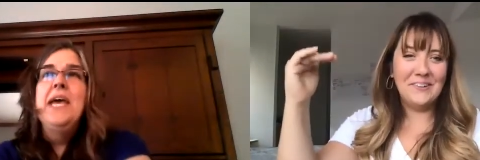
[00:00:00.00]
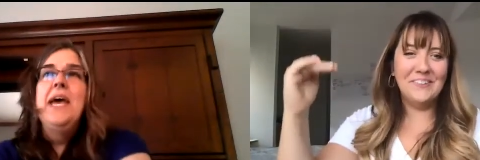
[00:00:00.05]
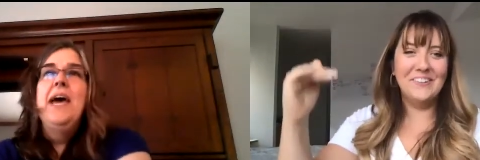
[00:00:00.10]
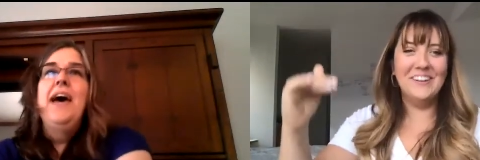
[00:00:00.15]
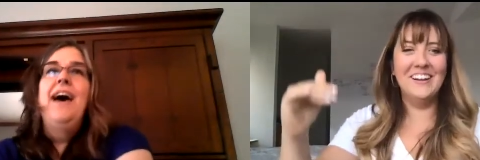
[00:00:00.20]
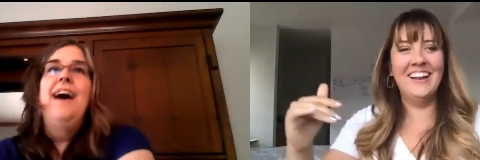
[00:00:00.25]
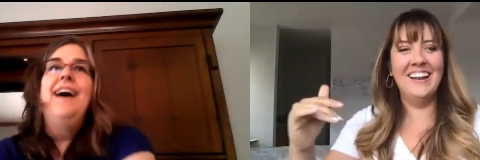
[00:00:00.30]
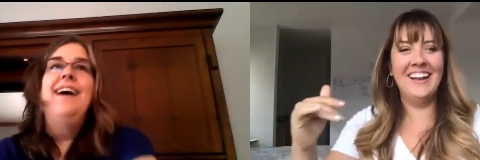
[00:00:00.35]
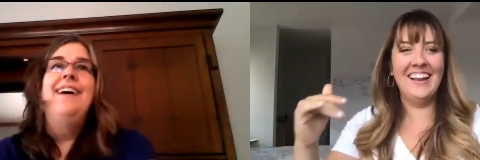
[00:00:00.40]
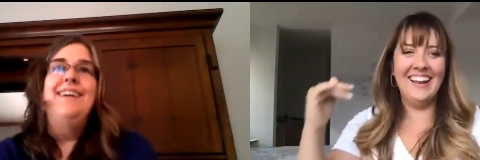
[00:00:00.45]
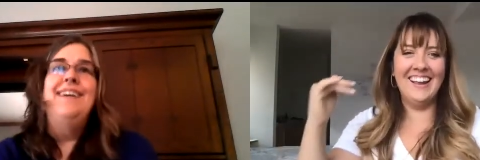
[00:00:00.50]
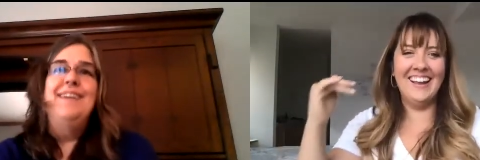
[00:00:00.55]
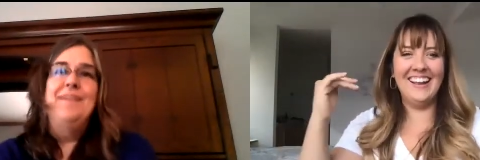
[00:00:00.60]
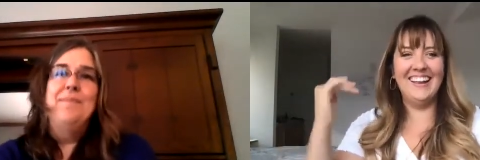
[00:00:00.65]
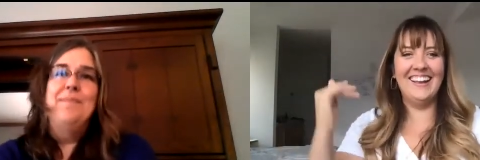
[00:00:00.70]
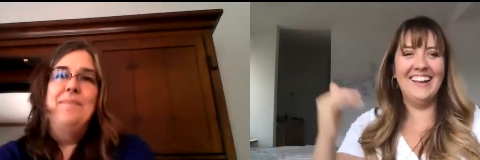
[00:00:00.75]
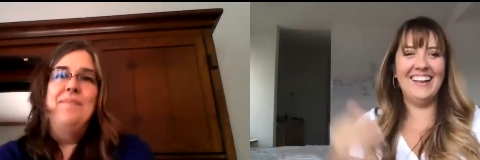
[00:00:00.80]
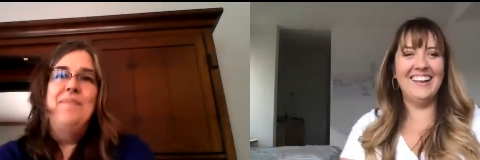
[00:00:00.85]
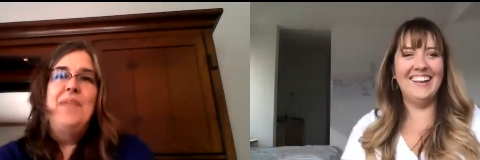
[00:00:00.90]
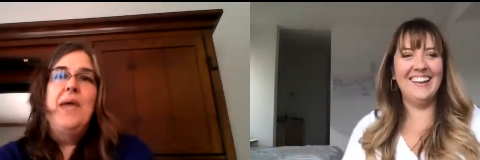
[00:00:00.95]
Speaker 1: um, but
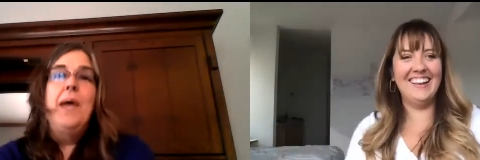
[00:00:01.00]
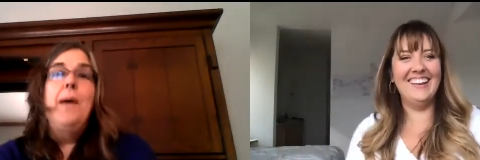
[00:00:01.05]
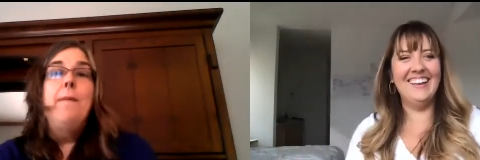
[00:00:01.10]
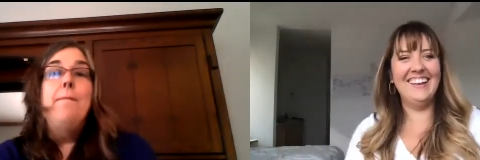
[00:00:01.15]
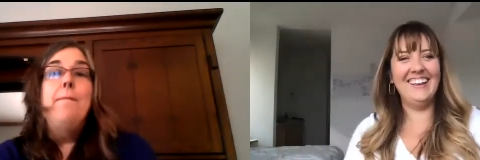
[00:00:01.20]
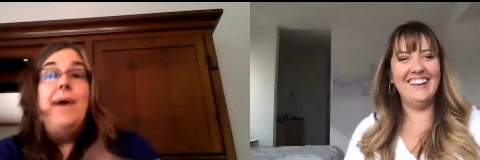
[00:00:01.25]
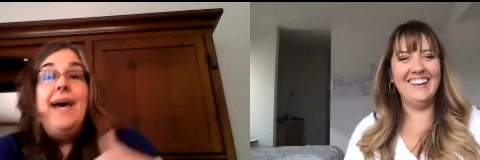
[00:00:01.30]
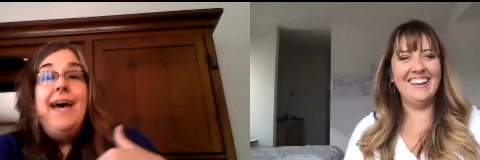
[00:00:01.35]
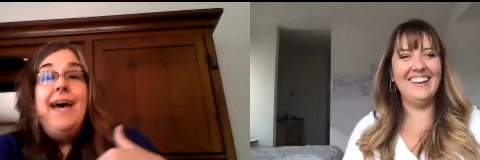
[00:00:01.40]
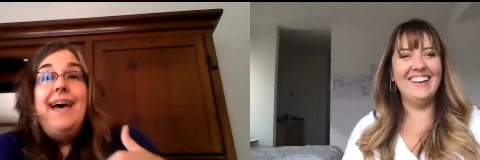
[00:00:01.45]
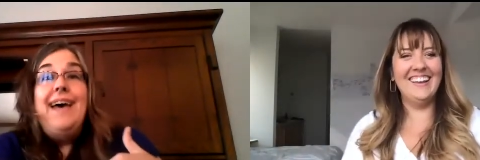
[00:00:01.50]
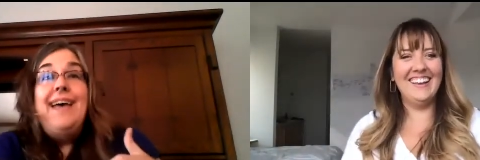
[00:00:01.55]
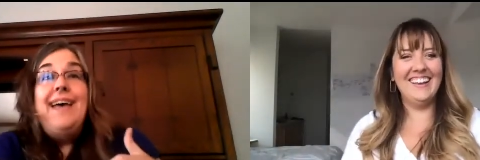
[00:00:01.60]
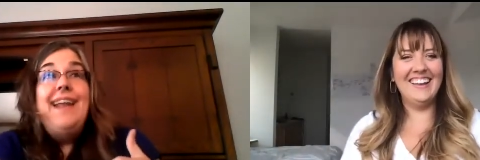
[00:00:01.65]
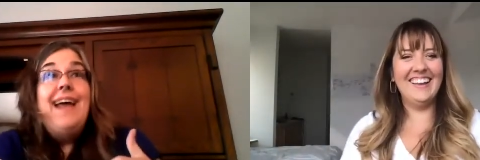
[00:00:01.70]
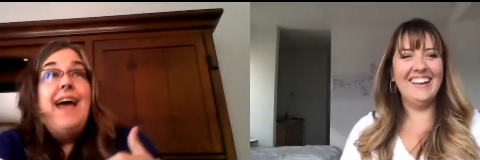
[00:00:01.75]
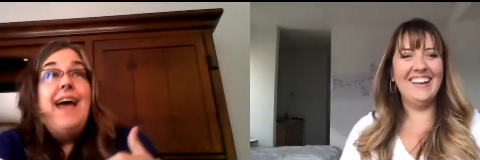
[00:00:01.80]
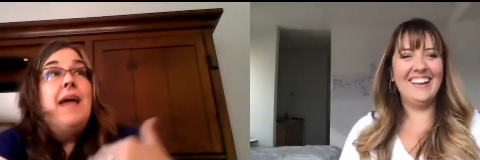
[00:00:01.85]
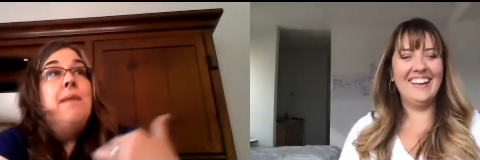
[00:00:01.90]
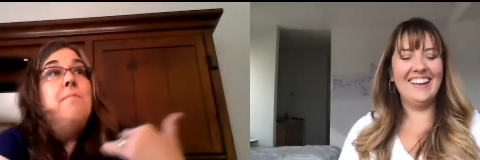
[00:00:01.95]

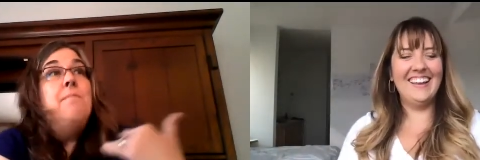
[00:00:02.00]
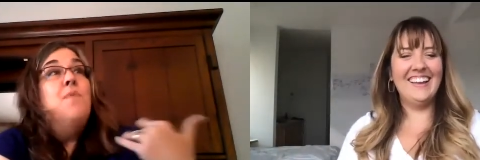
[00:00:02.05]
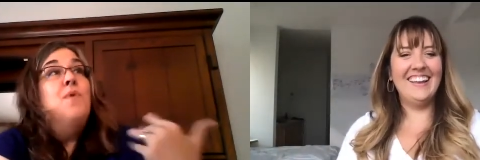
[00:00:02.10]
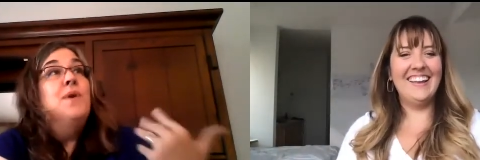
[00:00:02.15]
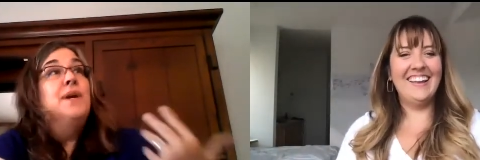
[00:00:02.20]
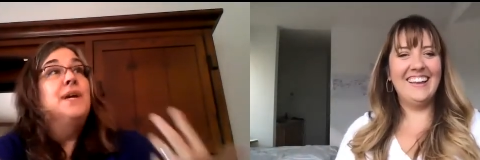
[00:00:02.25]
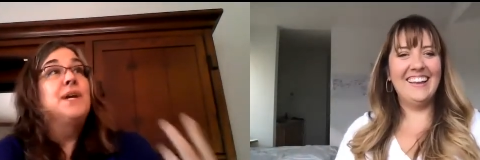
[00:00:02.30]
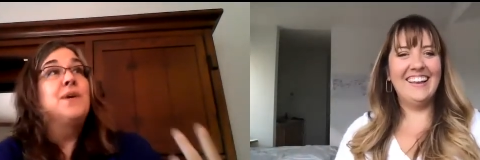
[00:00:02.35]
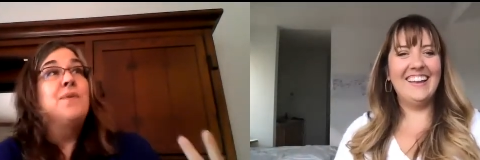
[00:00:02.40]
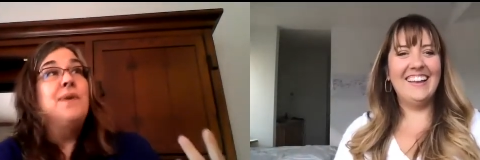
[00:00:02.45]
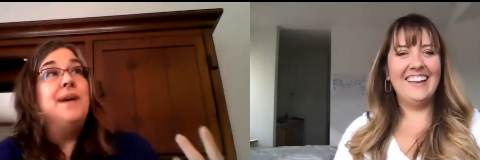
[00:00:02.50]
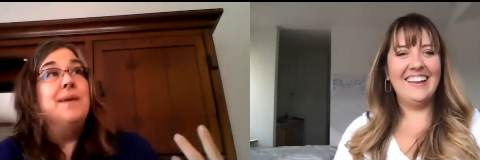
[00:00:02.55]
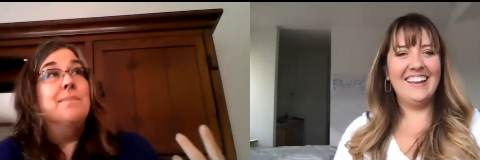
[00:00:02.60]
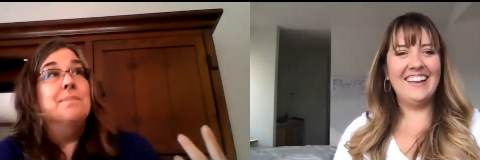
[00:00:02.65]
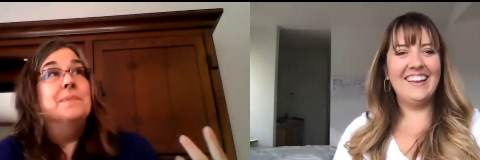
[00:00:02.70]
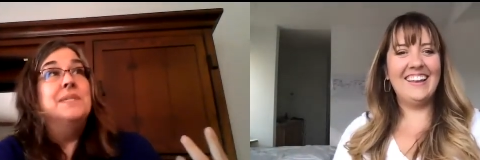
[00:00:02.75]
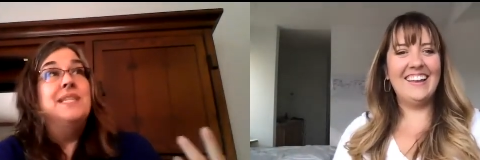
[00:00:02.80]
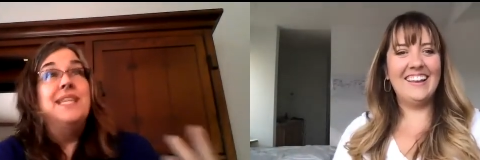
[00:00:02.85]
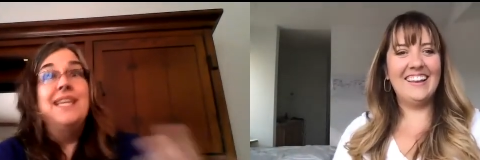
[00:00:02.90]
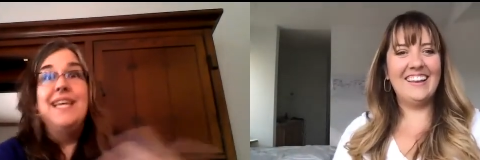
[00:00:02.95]
I'm more
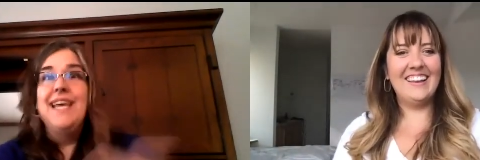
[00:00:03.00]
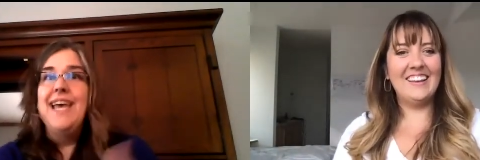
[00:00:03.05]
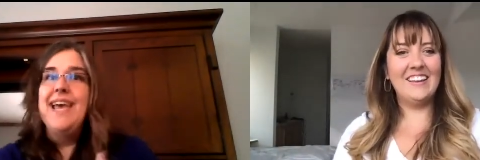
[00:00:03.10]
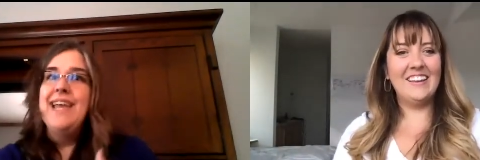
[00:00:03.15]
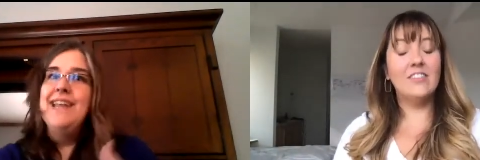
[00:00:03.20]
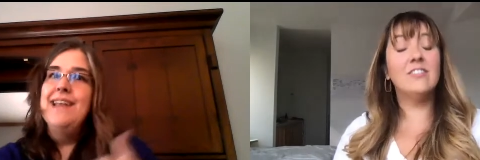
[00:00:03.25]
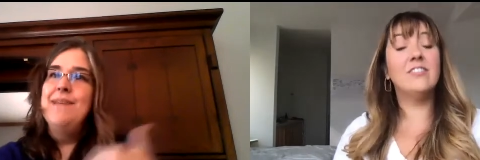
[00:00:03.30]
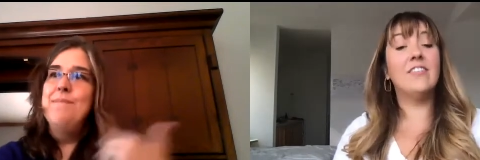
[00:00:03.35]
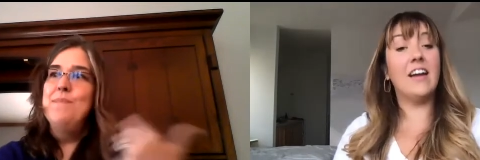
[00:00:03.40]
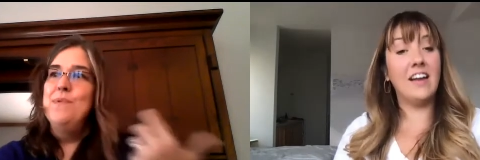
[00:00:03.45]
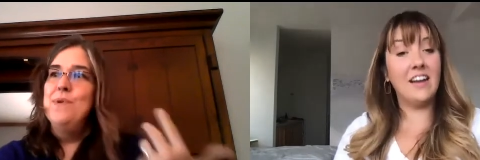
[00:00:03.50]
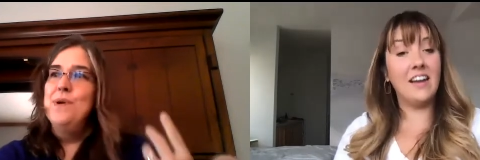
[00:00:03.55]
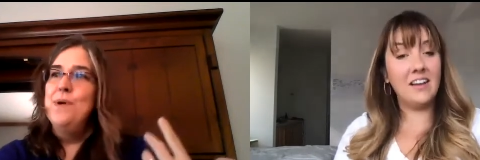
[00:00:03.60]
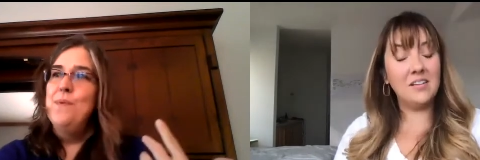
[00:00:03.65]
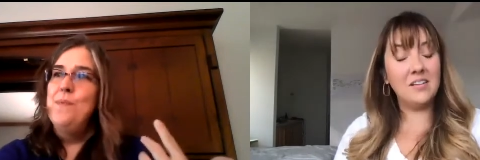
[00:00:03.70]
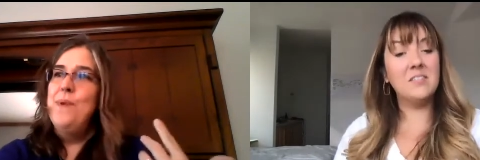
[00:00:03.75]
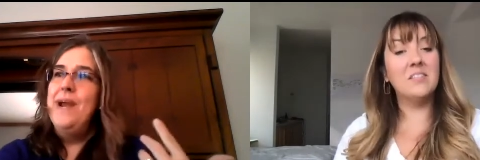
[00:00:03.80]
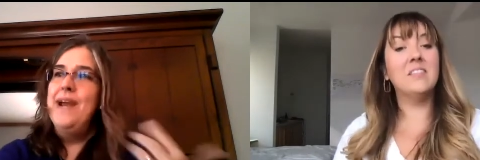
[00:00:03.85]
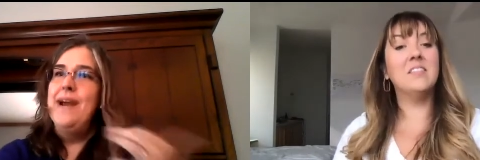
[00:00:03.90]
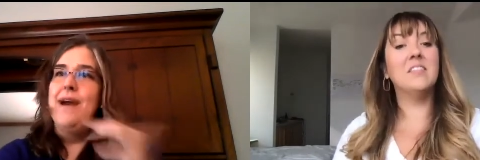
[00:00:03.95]
equipped and I'm more
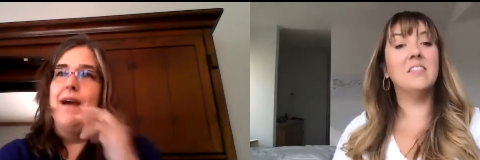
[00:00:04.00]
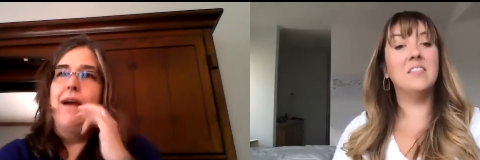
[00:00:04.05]
aware.